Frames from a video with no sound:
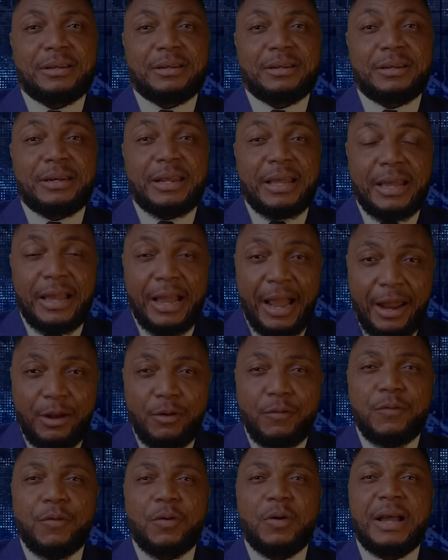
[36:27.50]
the kind
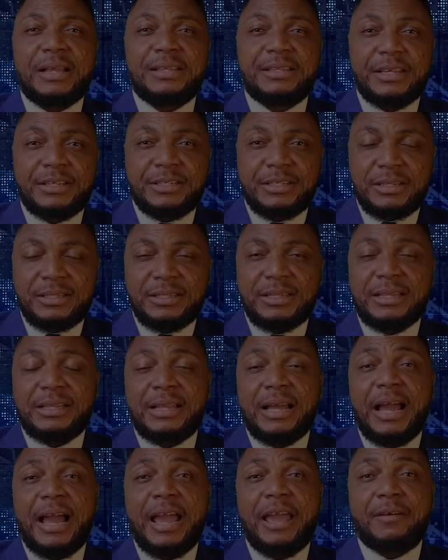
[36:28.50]
of organizations that
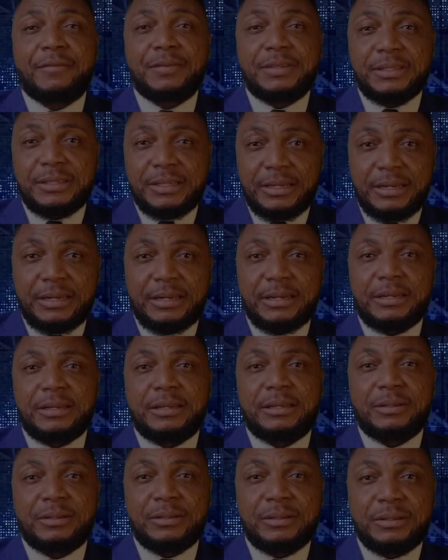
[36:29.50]
I have seen
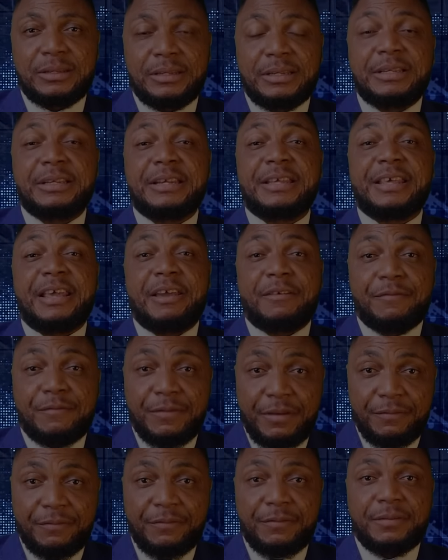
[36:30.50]
in
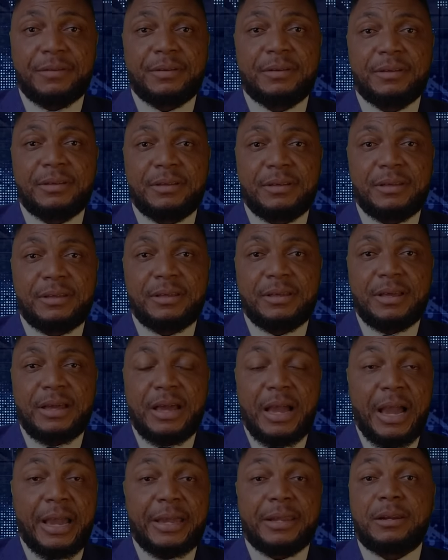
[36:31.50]
EFF,
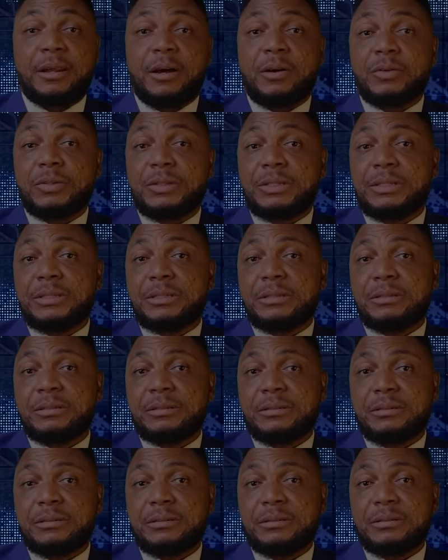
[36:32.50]
I doubt
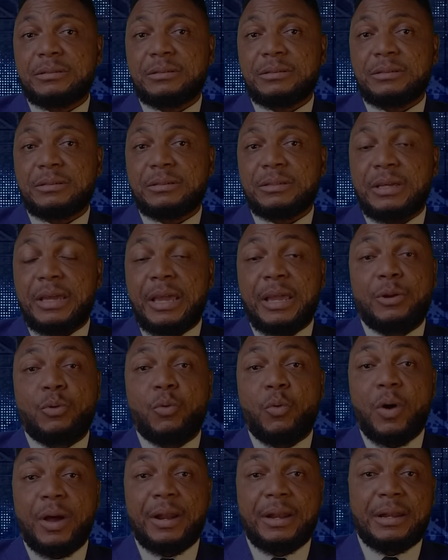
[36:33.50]

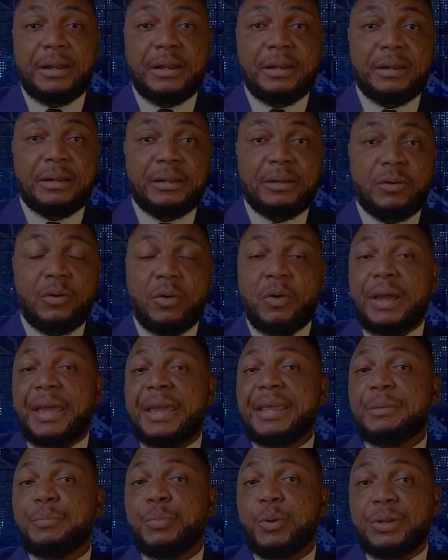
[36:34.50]
anyone or
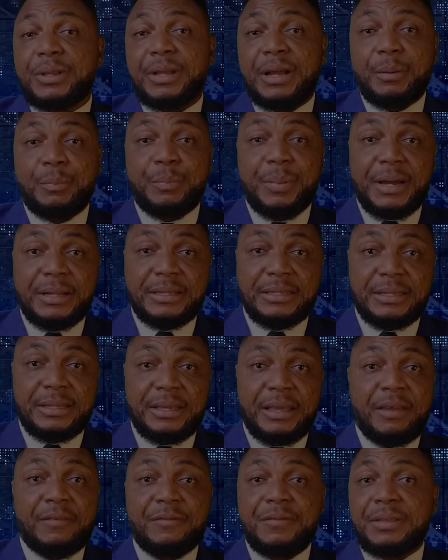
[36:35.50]
any political party
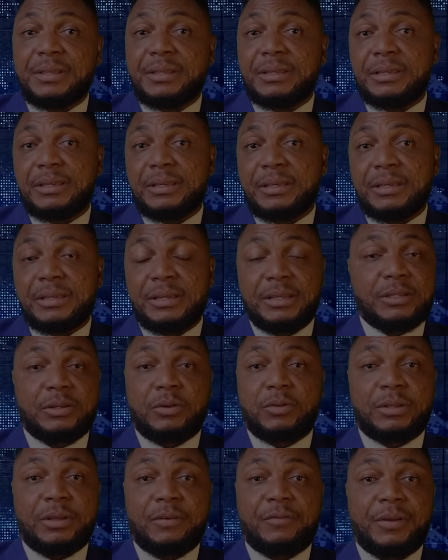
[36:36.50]
have it in
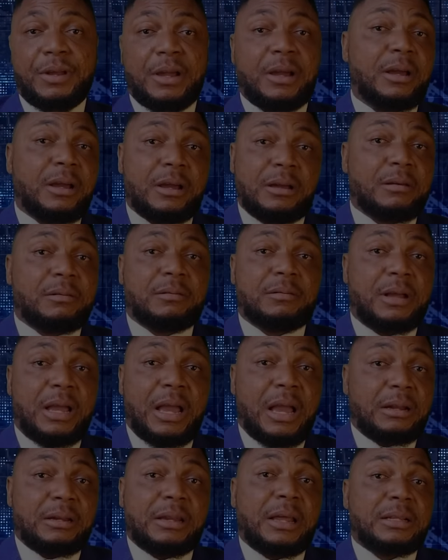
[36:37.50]
South Africa.
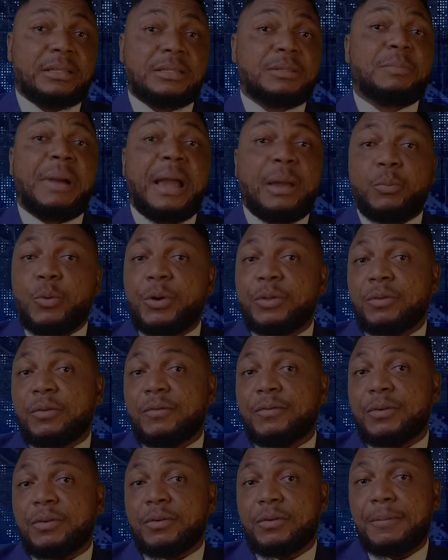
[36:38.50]
That's my point of
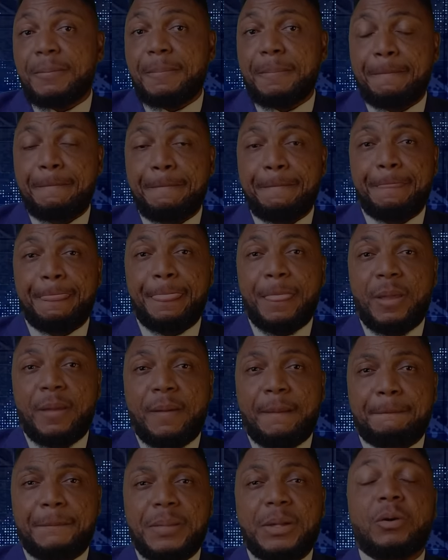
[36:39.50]
view.
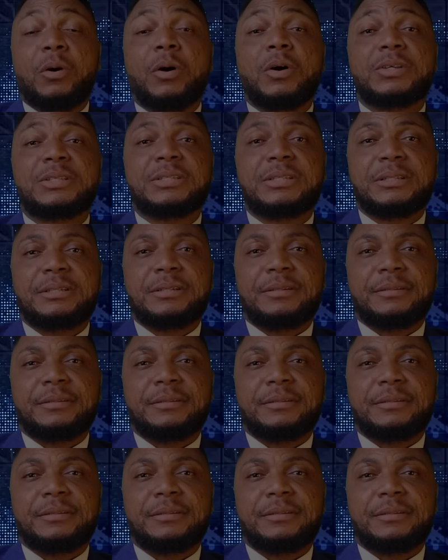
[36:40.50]
Because